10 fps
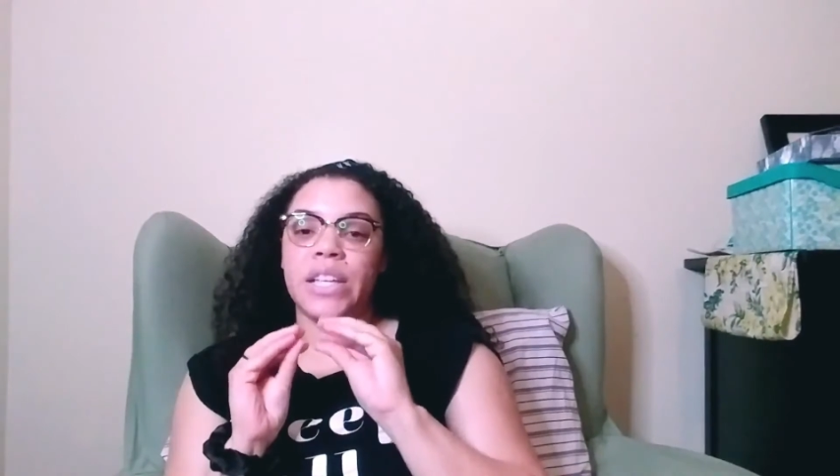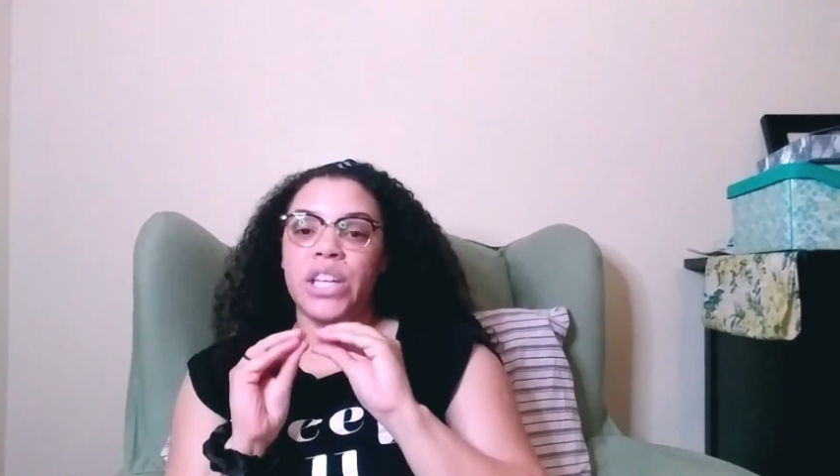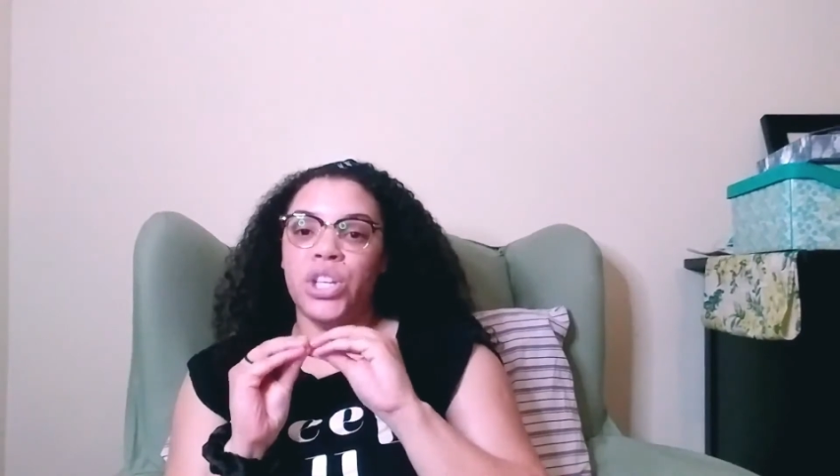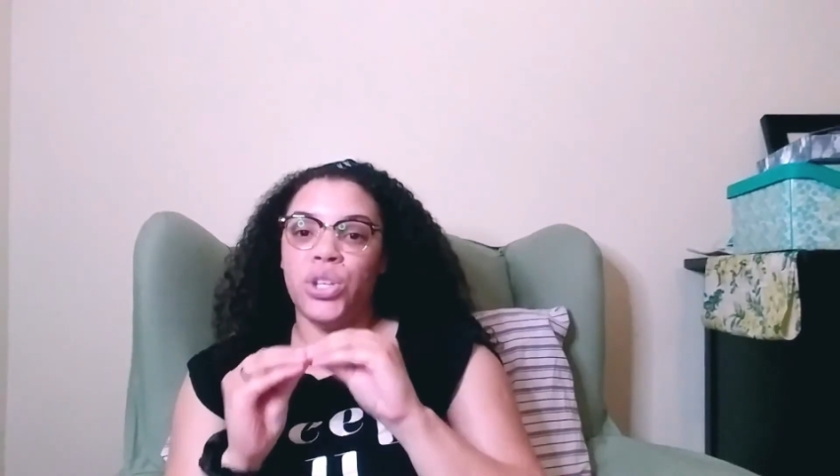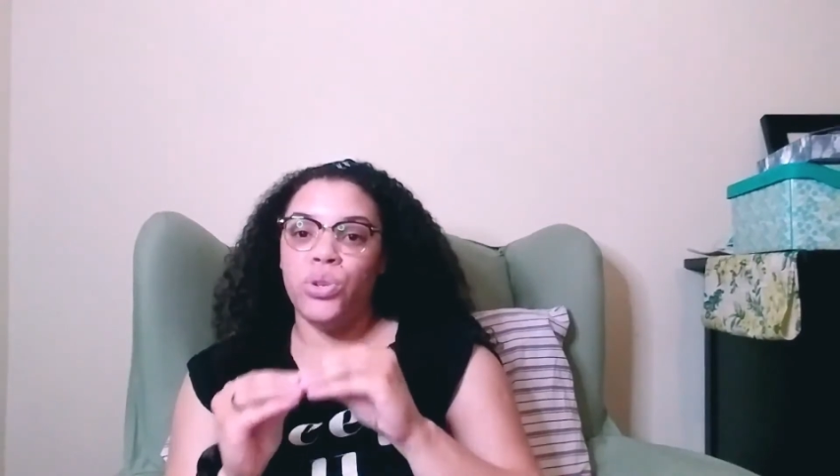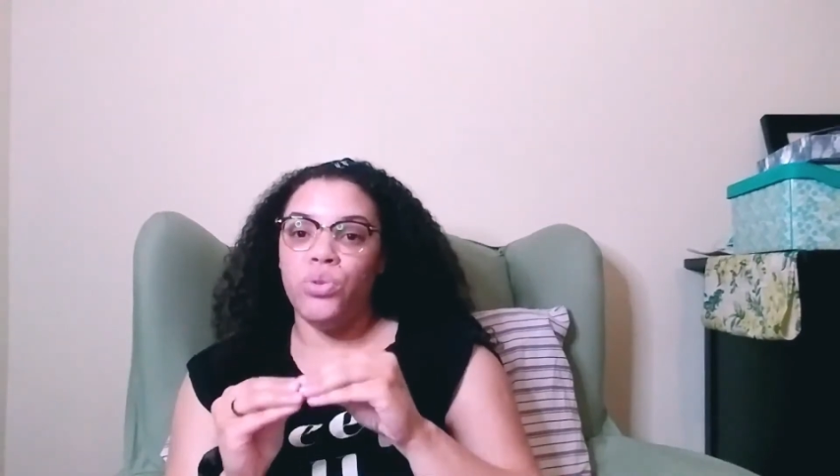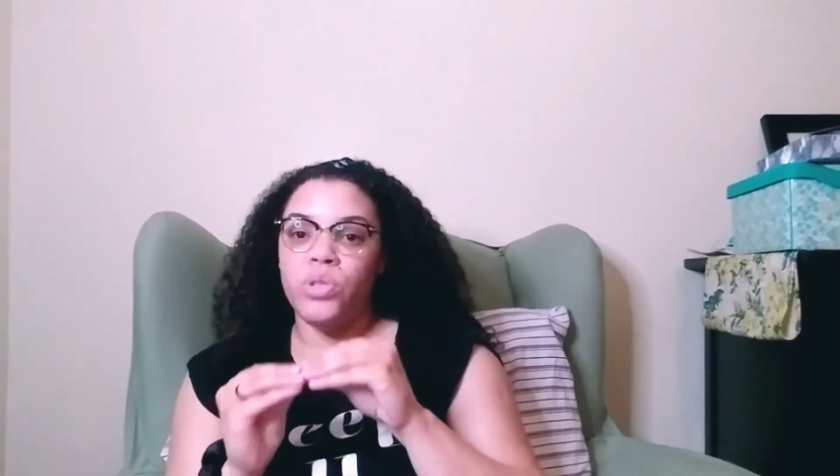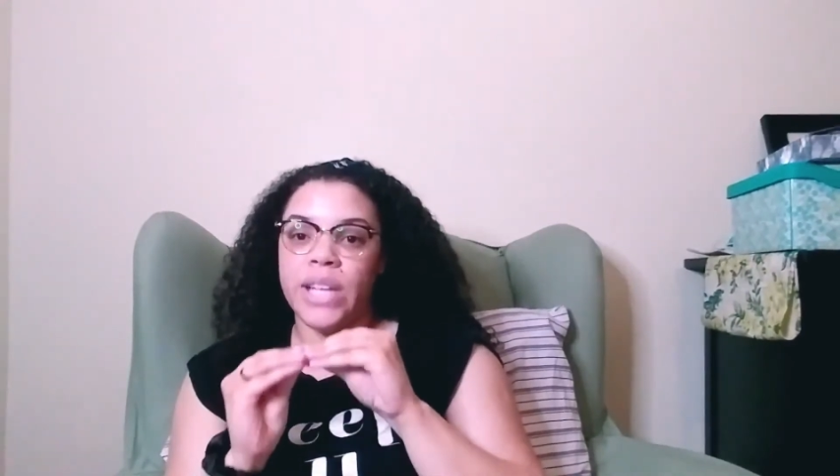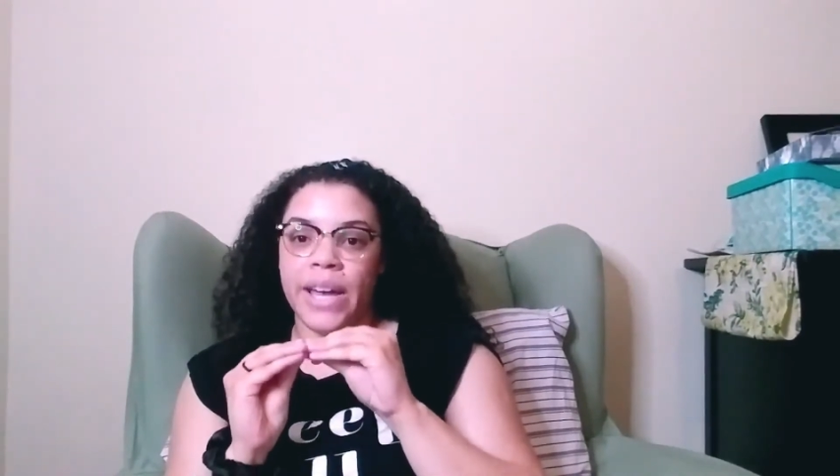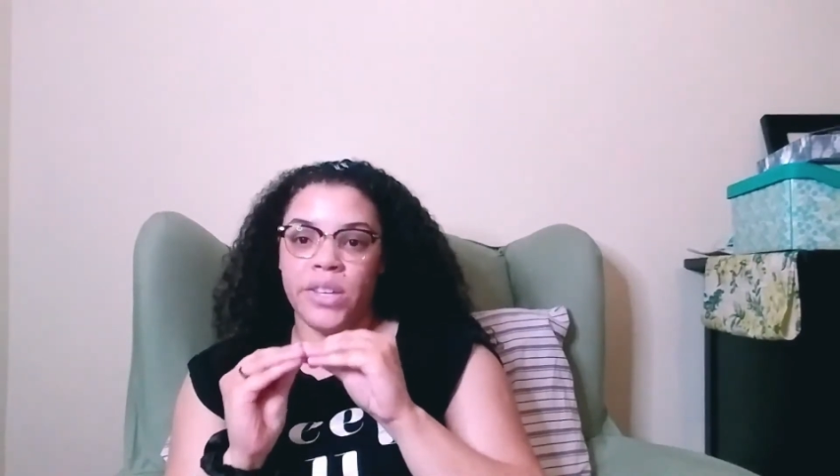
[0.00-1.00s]

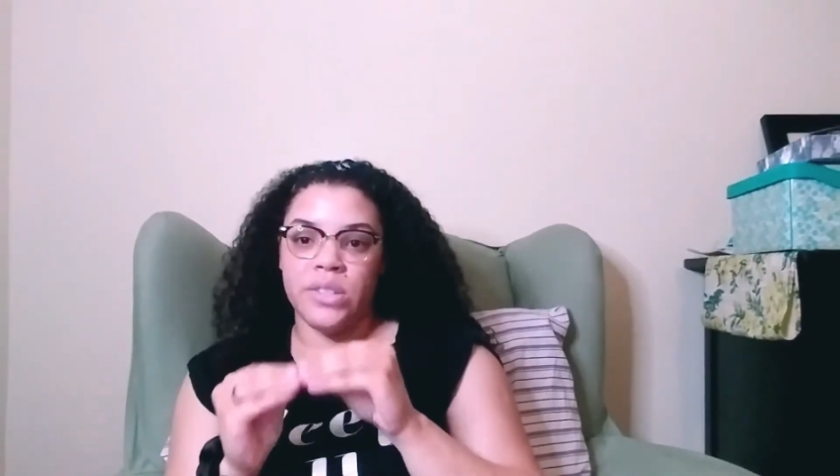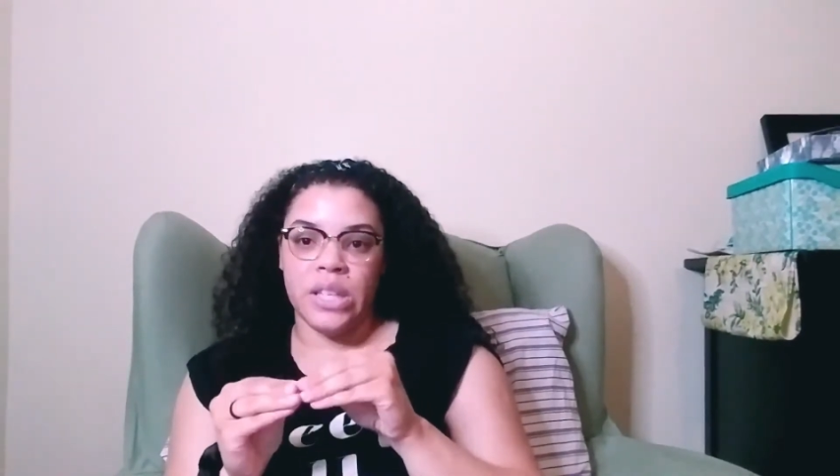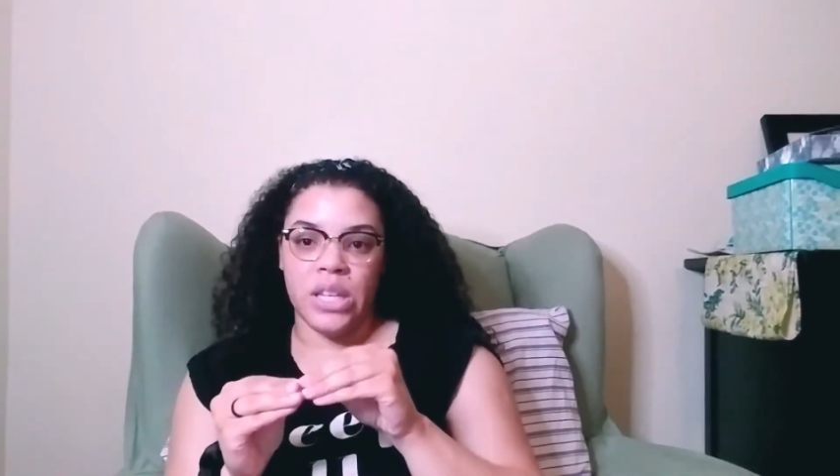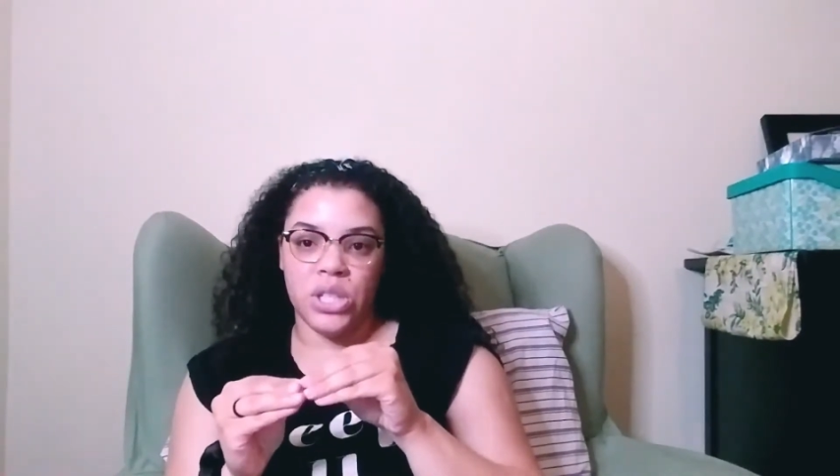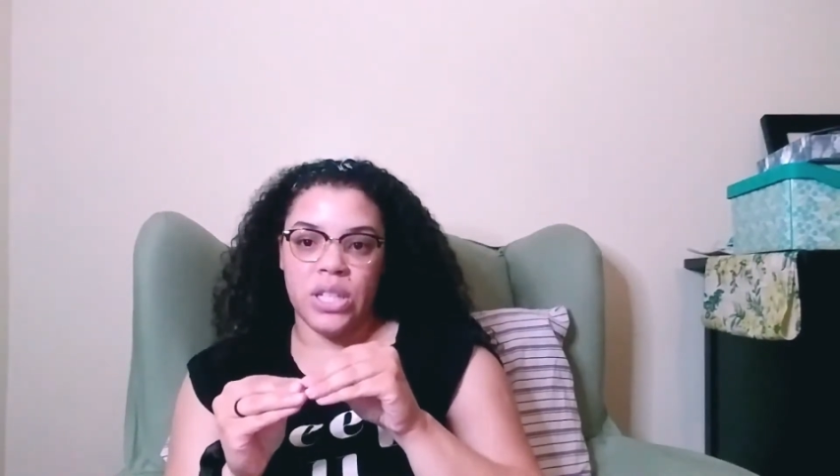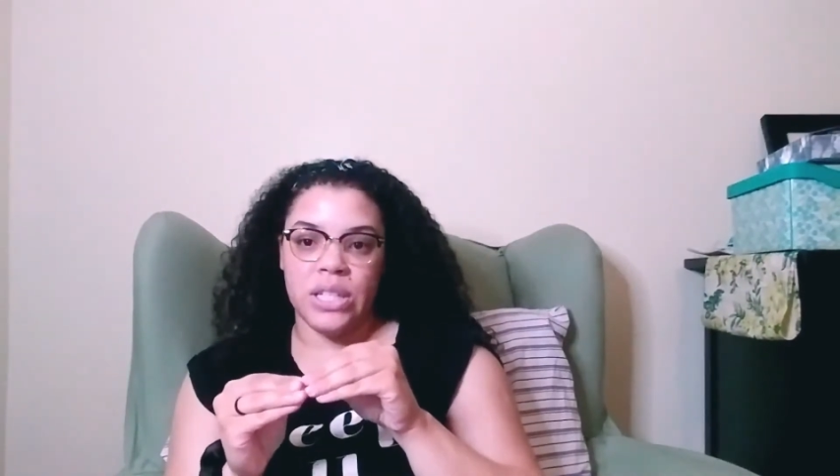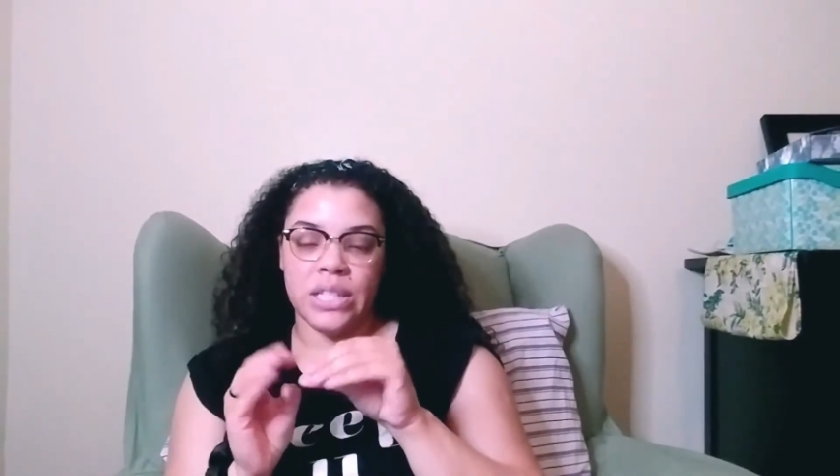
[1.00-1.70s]
huge accusation